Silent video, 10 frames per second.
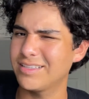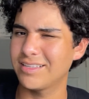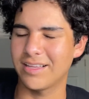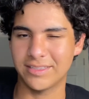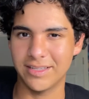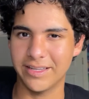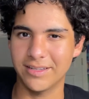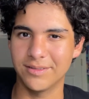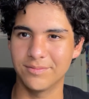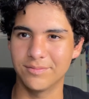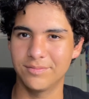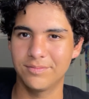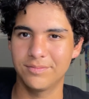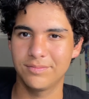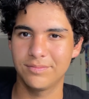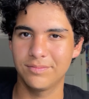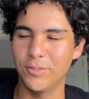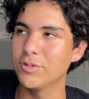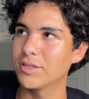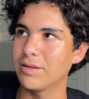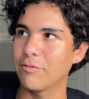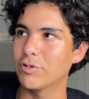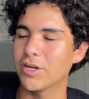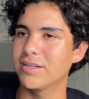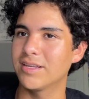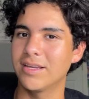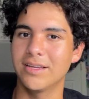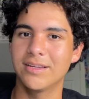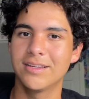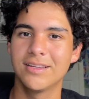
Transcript: It's like like what should I say?